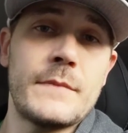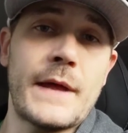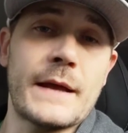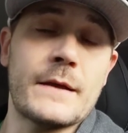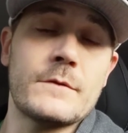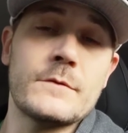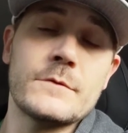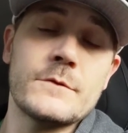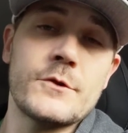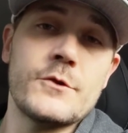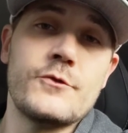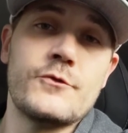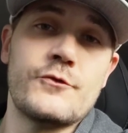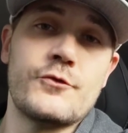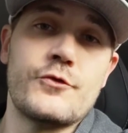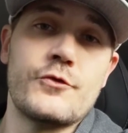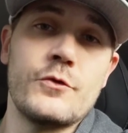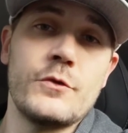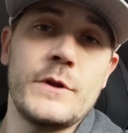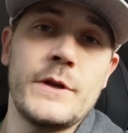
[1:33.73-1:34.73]
Like, you
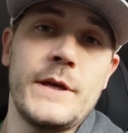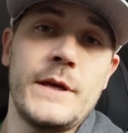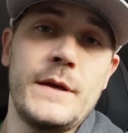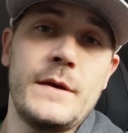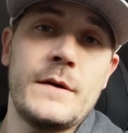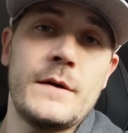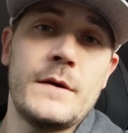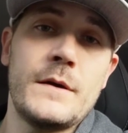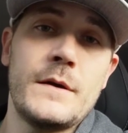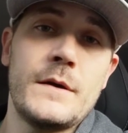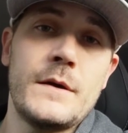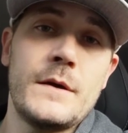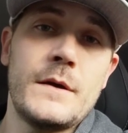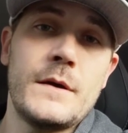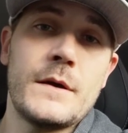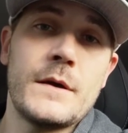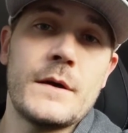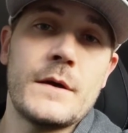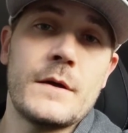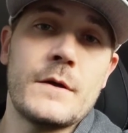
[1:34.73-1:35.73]
truly
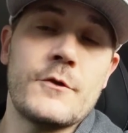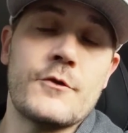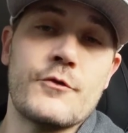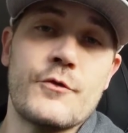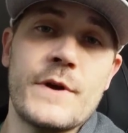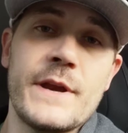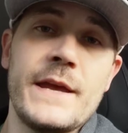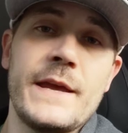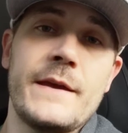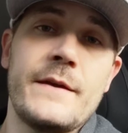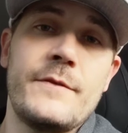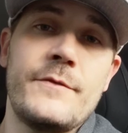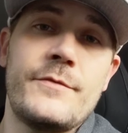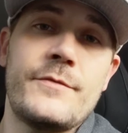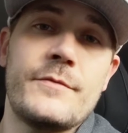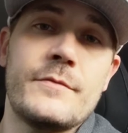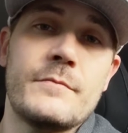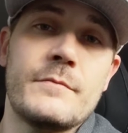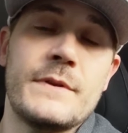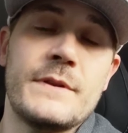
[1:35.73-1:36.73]

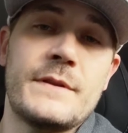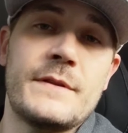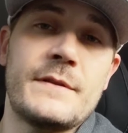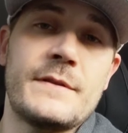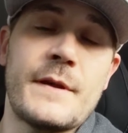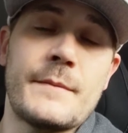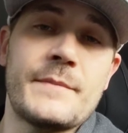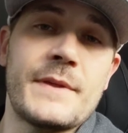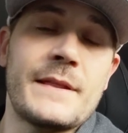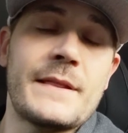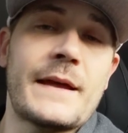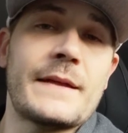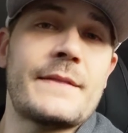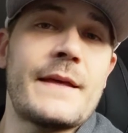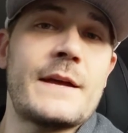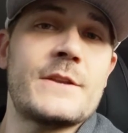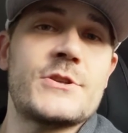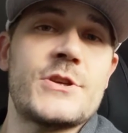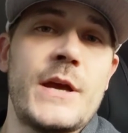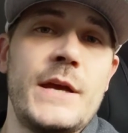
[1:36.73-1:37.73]
grieve when something like
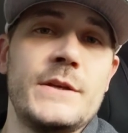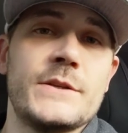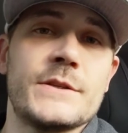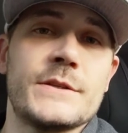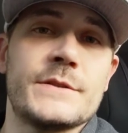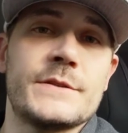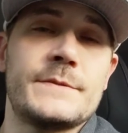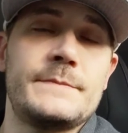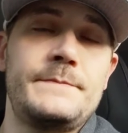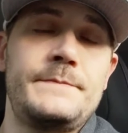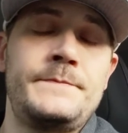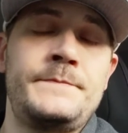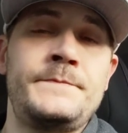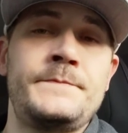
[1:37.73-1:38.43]
that changes.